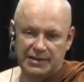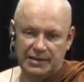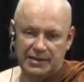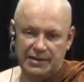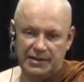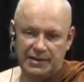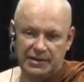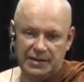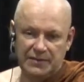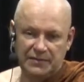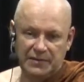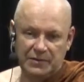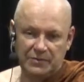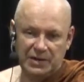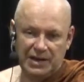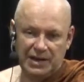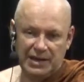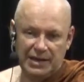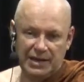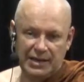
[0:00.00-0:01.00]
Eh, they feel
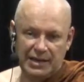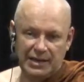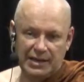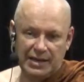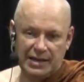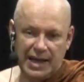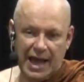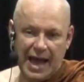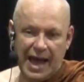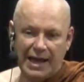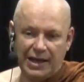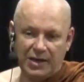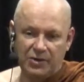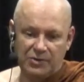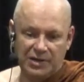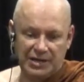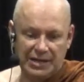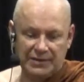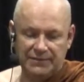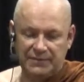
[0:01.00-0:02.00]
really
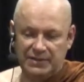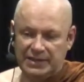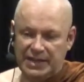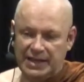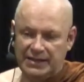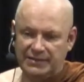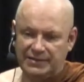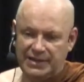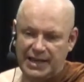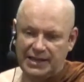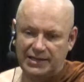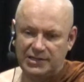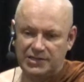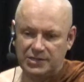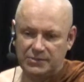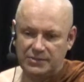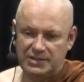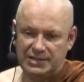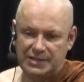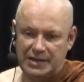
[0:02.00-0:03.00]
angry even. Yeah,
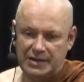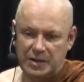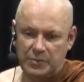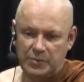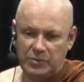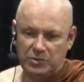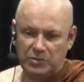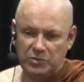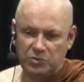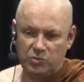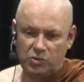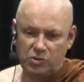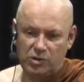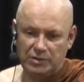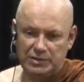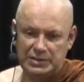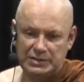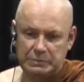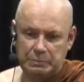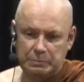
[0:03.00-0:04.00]
nature is terrible. The
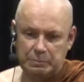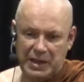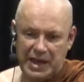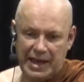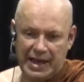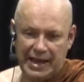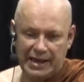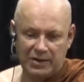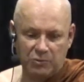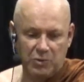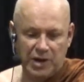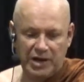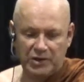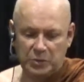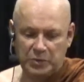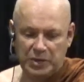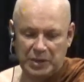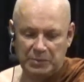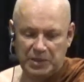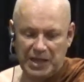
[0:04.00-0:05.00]
world is bad. Why do
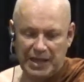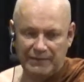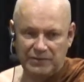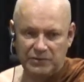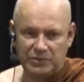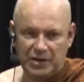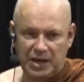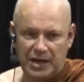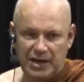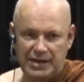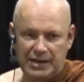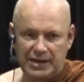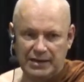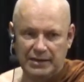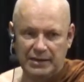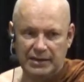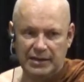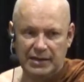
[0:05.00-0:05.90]
people have to die?